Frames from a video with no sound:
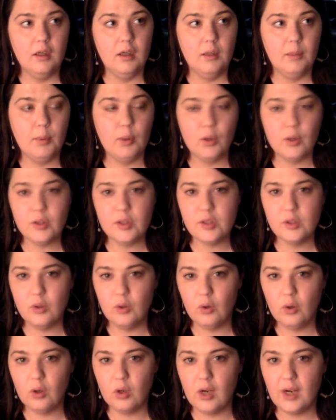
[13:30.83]
personal
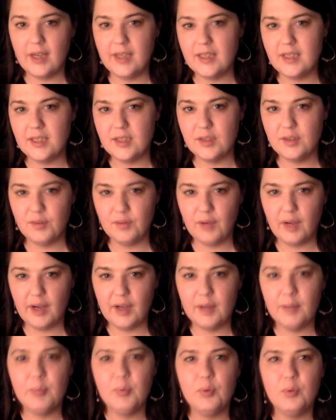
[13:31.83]
or
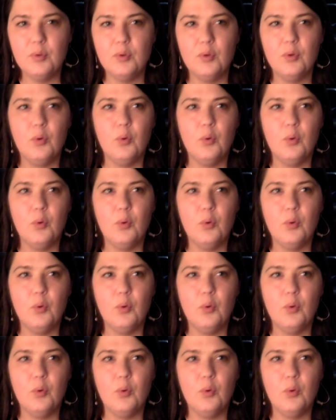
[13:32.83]
identifiable